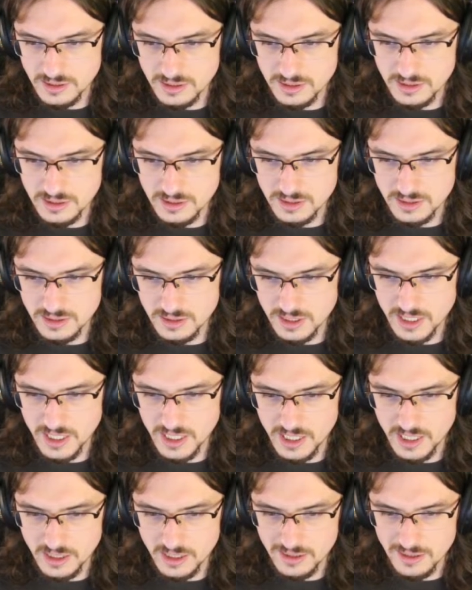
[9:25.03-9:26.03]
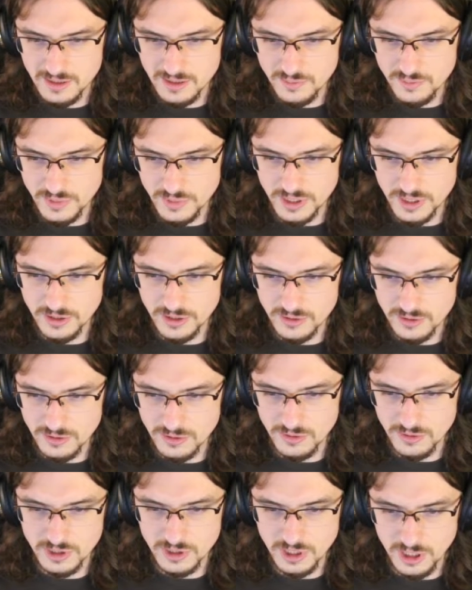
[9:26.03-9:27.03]
Yeah, but her
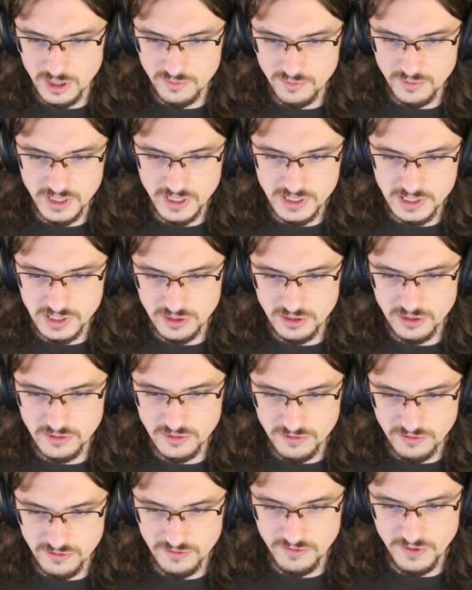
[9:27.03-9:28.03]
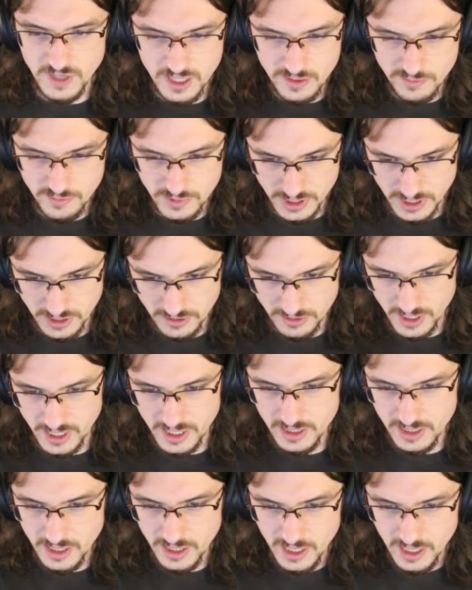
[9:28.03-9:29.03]
old comrades are her family,
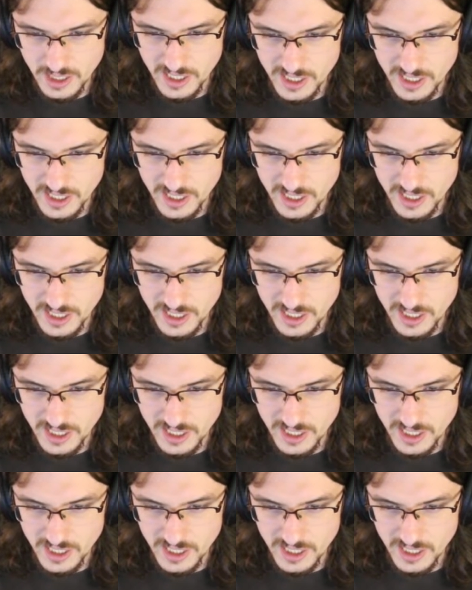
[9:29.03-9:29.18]
right?